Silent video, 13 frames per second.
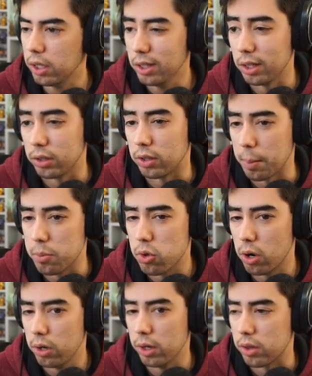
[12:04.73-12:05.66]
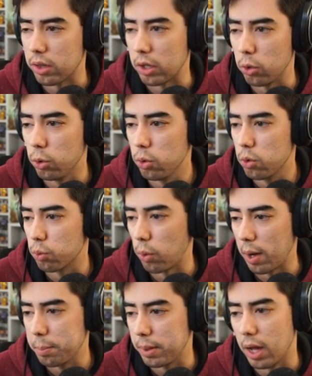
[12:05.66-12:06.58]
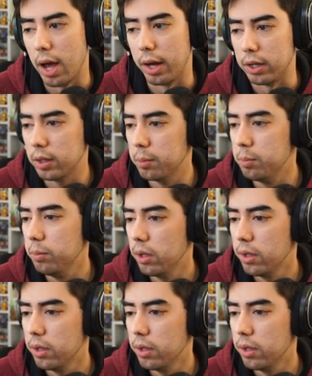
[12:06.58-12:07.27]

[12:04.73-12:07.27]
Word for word: at the depth chart and see who's right behind him.